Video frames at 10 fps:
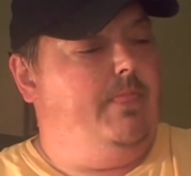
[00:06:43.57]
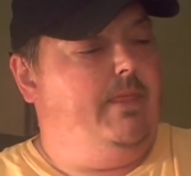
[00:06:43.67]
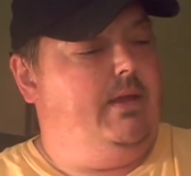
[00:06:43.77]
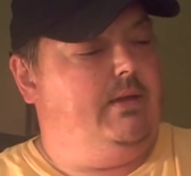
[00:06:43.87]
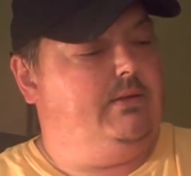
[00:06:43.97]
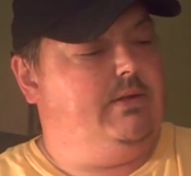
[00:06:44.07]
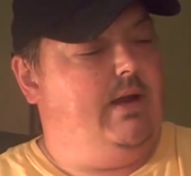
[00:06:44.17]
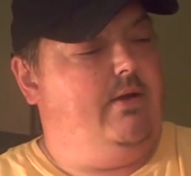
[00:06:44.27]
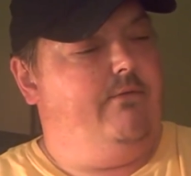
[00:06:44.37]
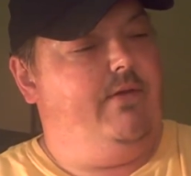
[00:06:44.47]
is the
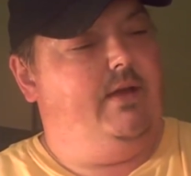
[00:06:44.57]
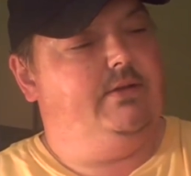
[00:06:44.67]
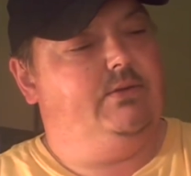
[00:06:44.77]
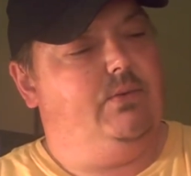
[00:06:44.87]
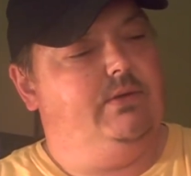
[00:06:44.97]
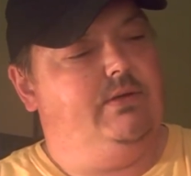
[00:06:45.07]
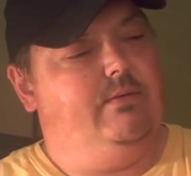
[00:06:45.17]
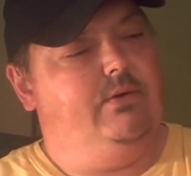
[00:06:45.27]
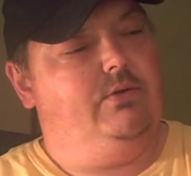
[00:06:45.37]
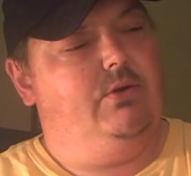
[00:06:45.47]
Airfix
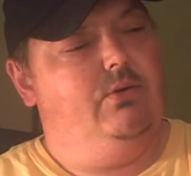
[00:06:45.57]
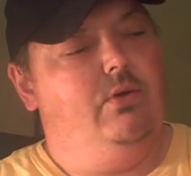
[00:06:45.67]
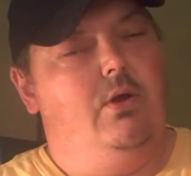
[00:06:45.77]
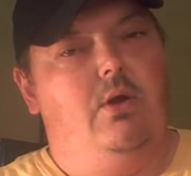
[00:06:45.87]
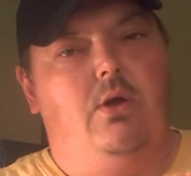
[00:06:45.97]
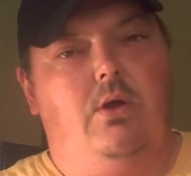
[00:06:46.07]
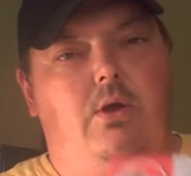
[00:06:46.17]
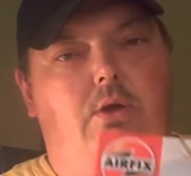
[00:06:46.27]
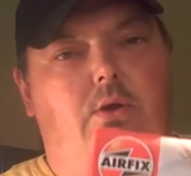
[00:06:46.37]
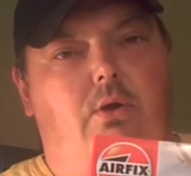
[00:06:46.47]
172
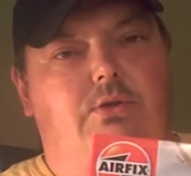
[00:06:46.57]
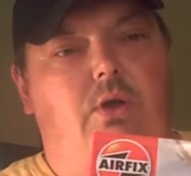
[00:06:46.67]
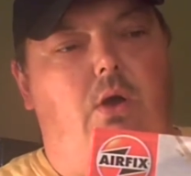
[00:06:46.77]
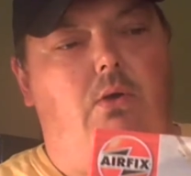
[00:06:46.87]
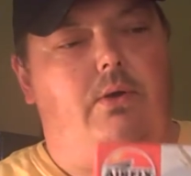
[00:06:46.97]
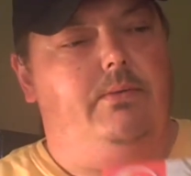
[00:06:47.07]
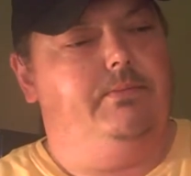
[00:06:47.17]
Curtis Hawk.